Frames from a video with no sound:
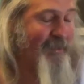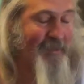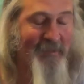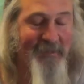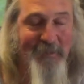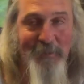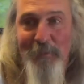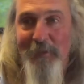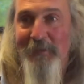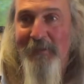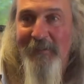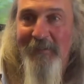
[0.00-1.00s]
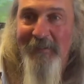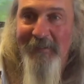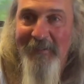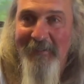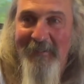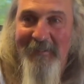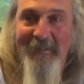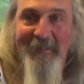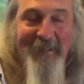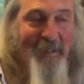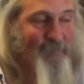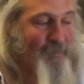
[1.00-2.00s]
in the court.
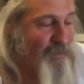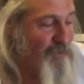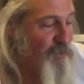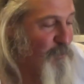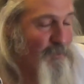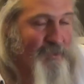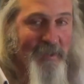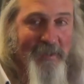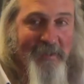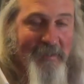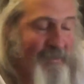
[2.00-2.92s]
That'd be suicide.